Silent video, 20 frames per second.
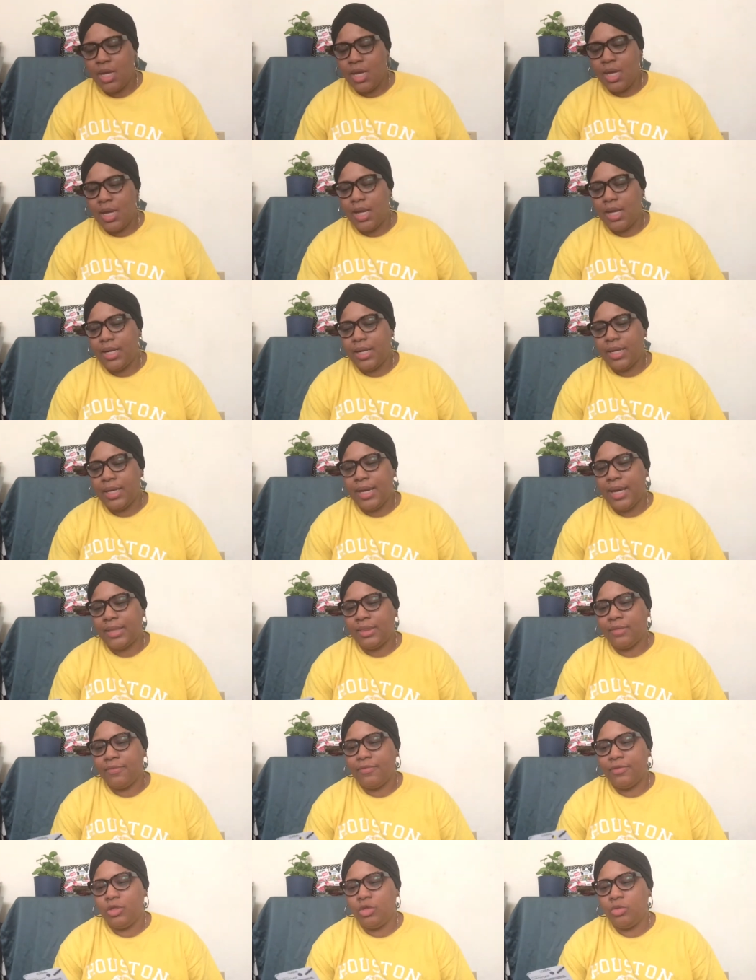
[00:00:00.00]
And I got the
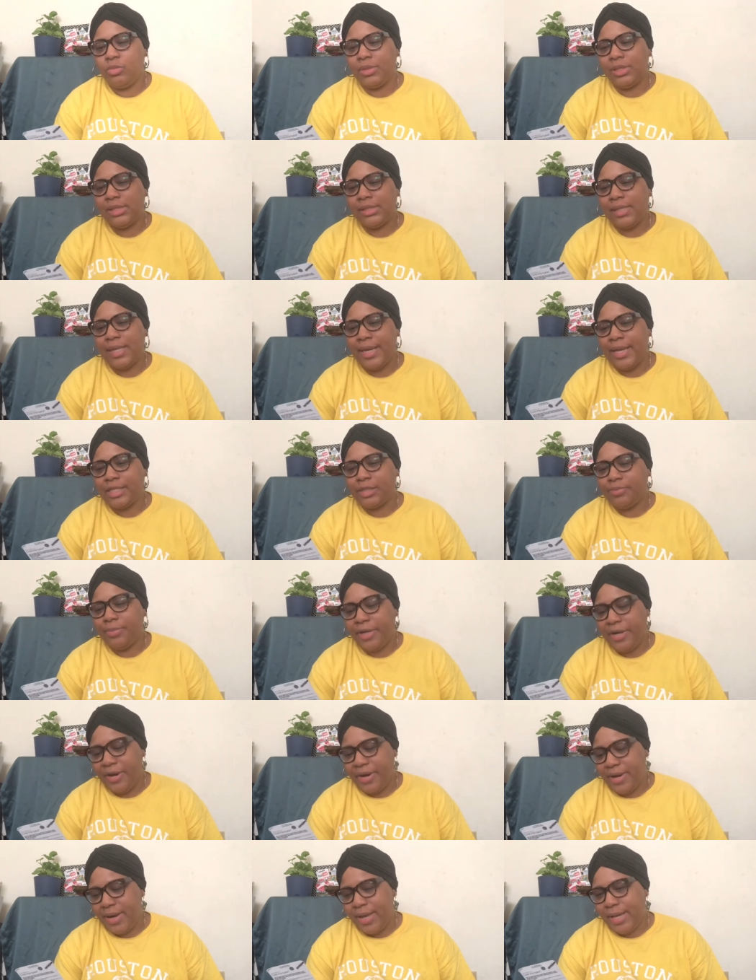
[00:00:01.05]
Voluminous Lash
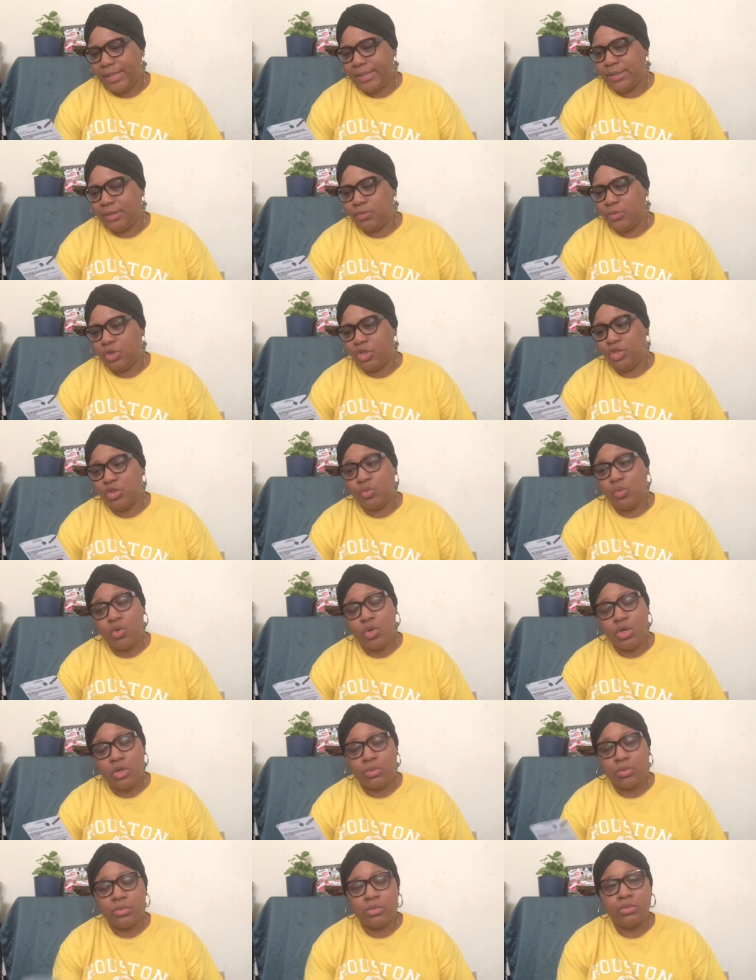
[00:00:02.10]
Paradise, which is
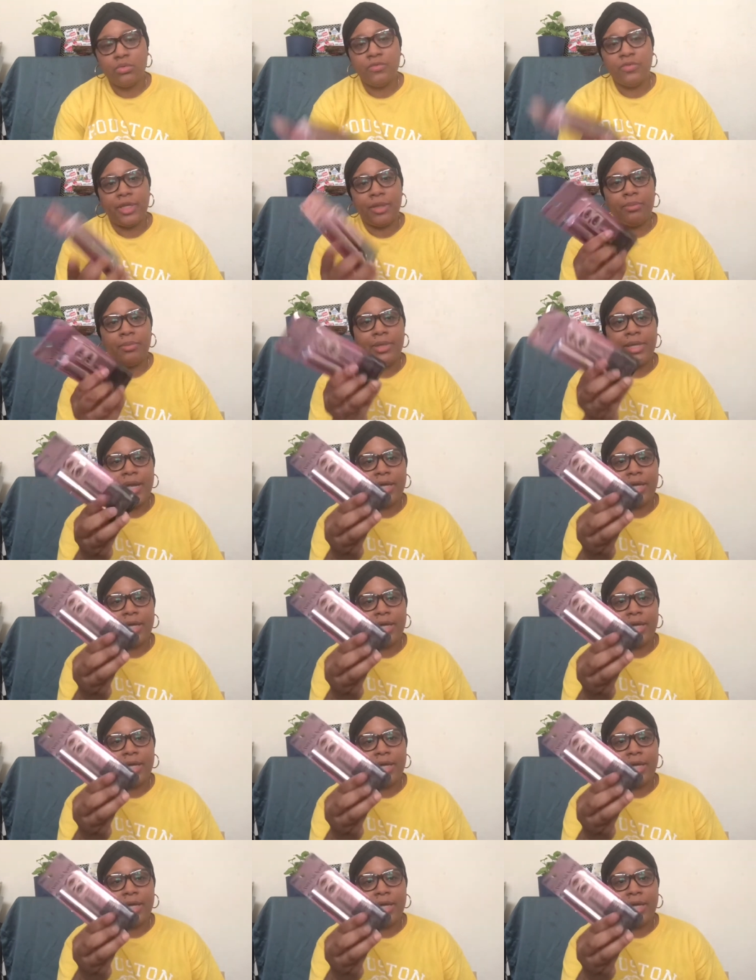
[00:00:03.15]
waterproof and black